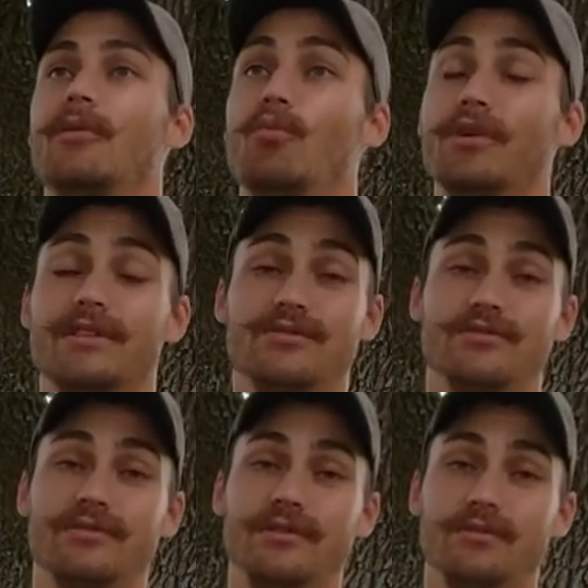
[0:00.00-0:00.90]
What
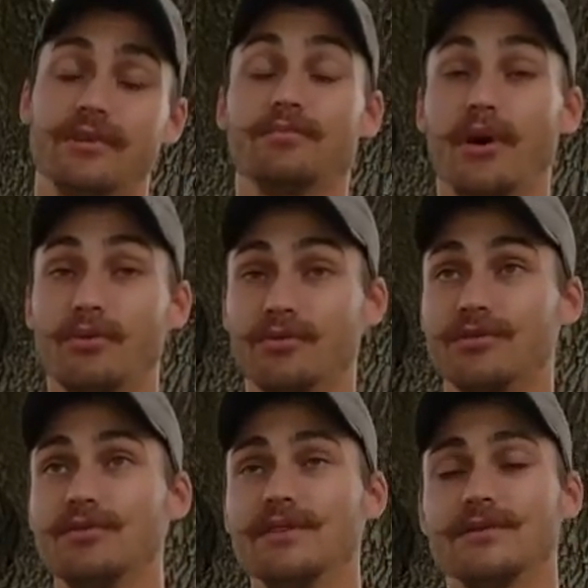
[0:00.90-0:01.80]
the bug will
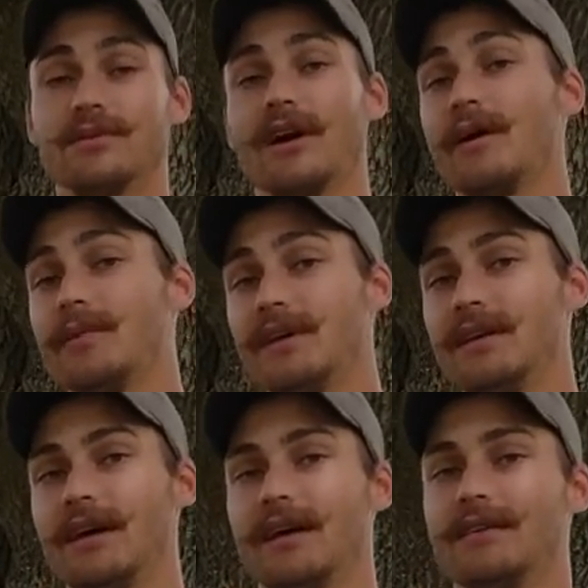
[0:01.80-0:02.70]
do is it will come
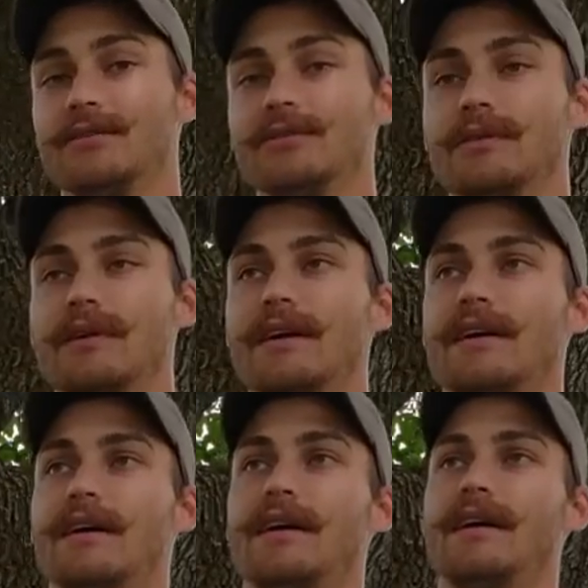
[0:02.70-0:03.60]
in and it'll
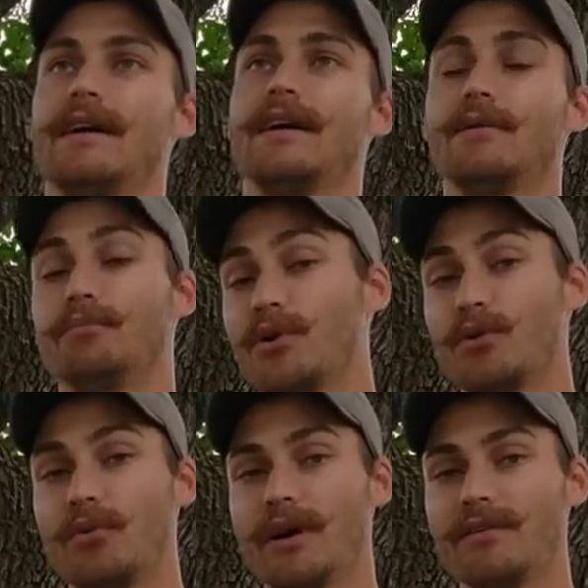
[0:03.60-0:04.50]
kind of
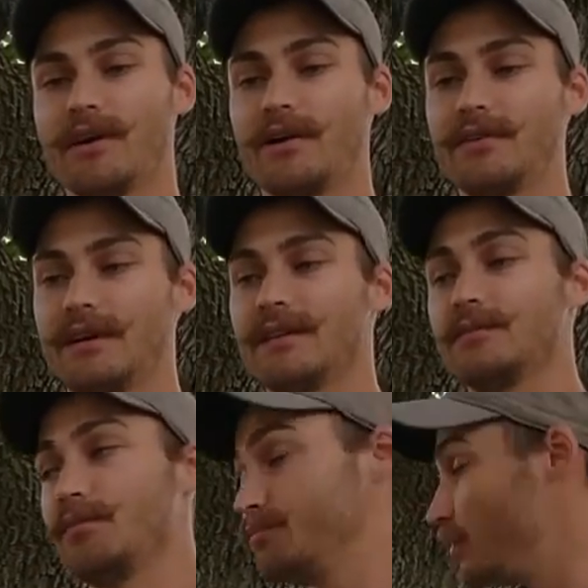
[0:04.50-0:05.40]
burrow way around
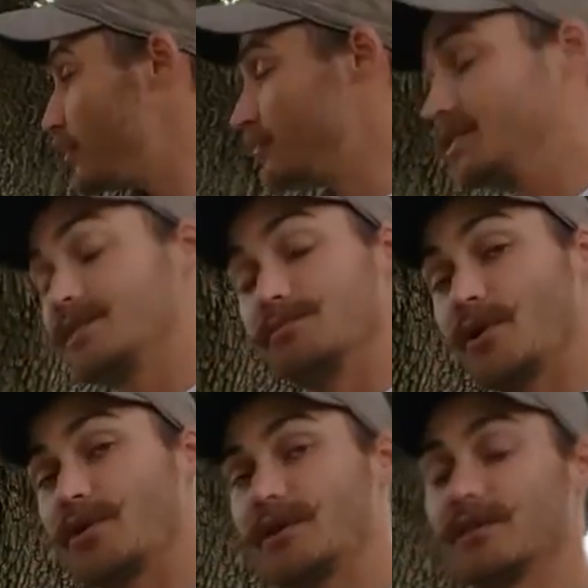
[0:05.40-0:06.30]
and underneath the
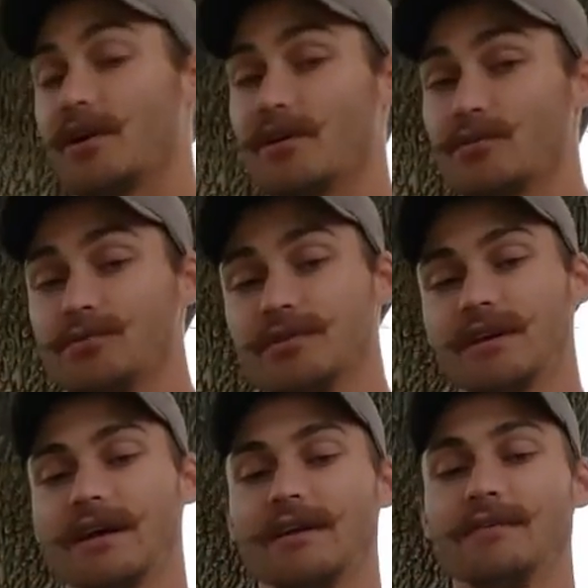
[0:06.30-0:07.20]
bark and the hardwood,
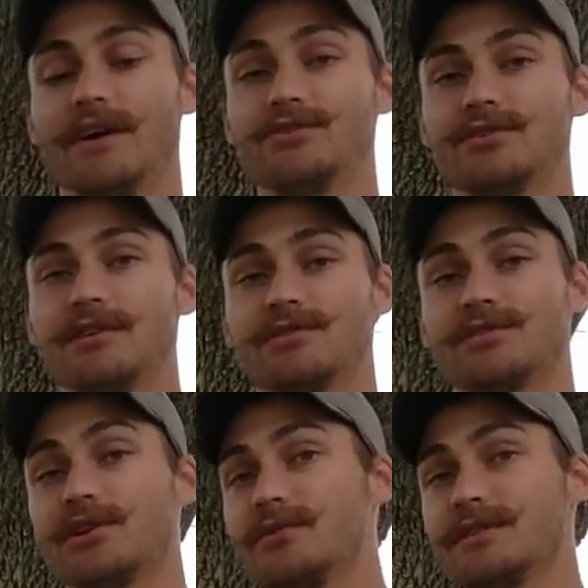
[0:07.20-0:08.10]
and eventually it'll
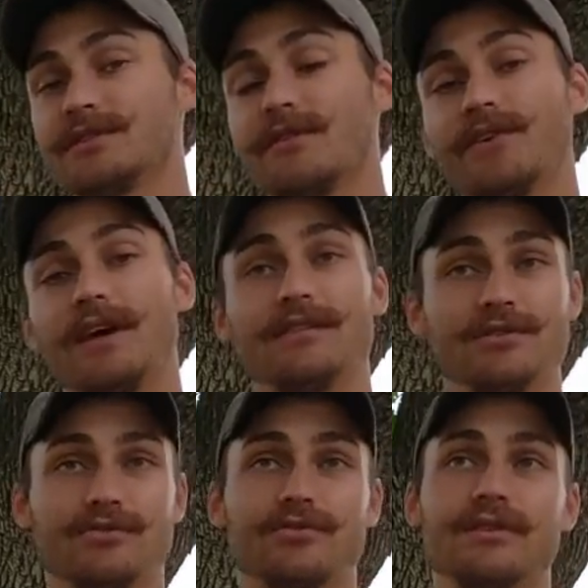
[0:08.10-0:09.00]
slowly suffocate
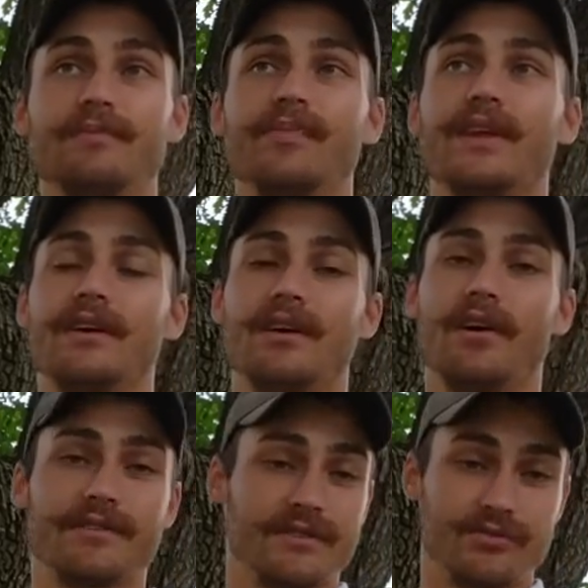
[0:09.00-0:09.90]
the tree,
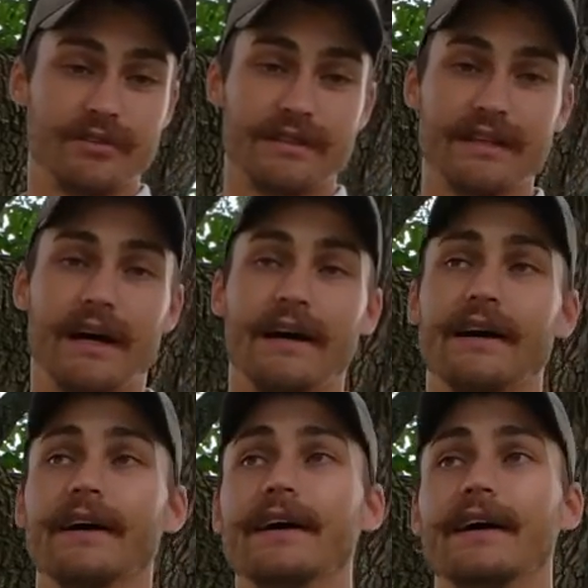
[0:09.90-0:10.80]
causing the tree to
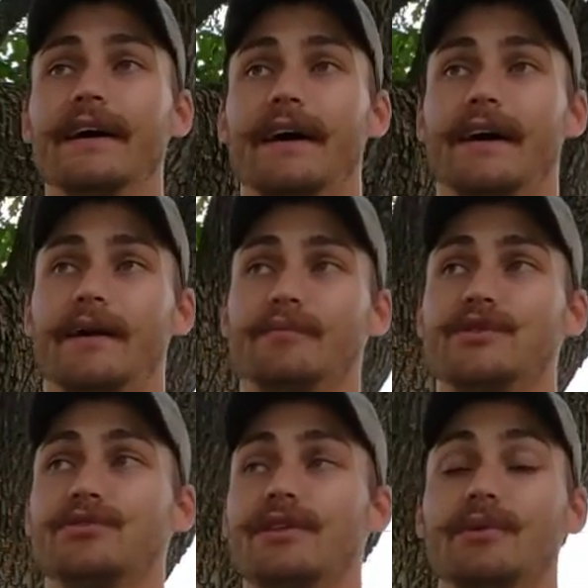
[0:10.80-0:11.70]
die.
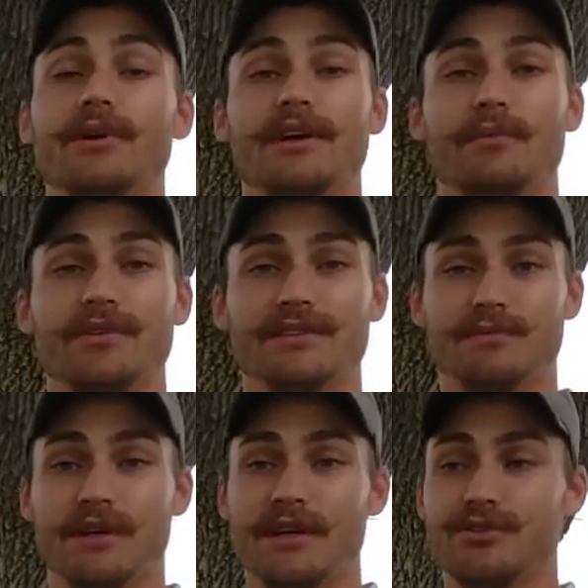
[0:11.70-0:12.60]
So then we come with
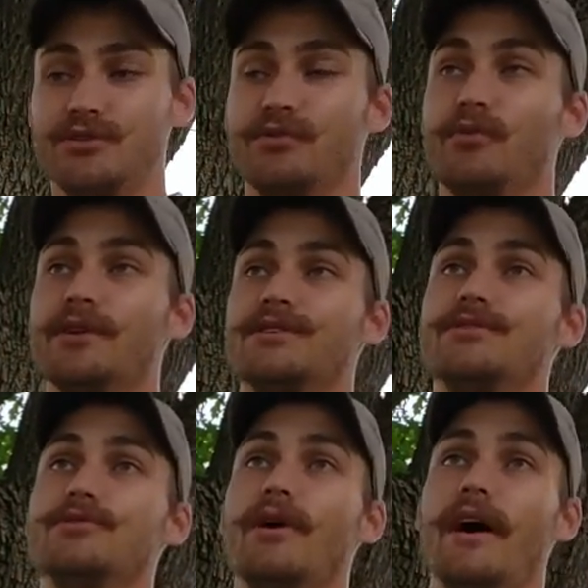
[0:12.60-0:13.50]
this big issue of what to
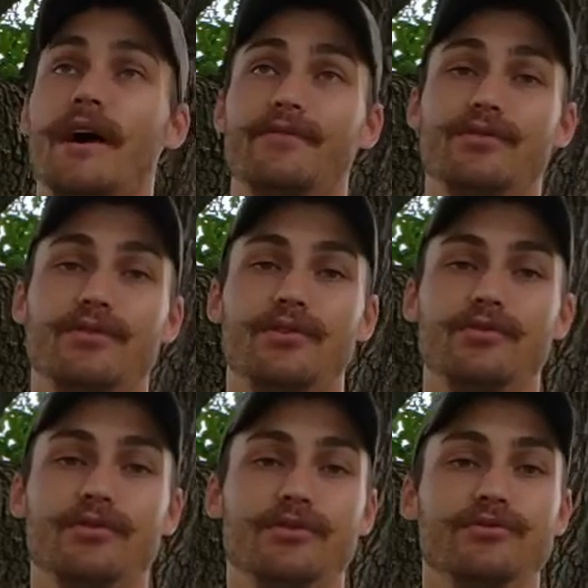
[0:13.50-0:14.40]
do after
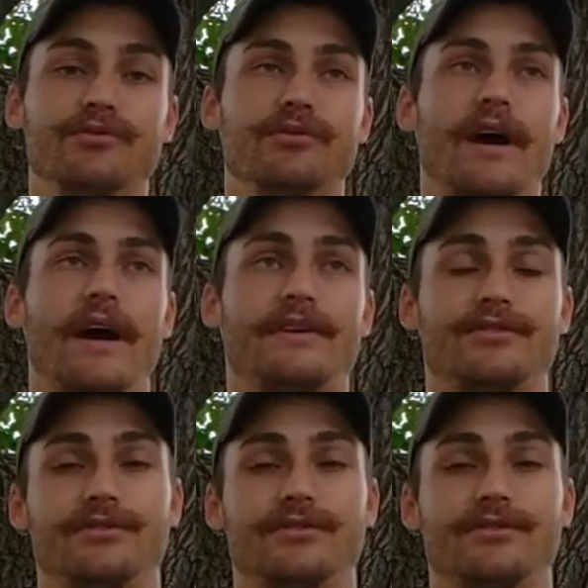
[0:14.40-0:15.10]
you lose your ash.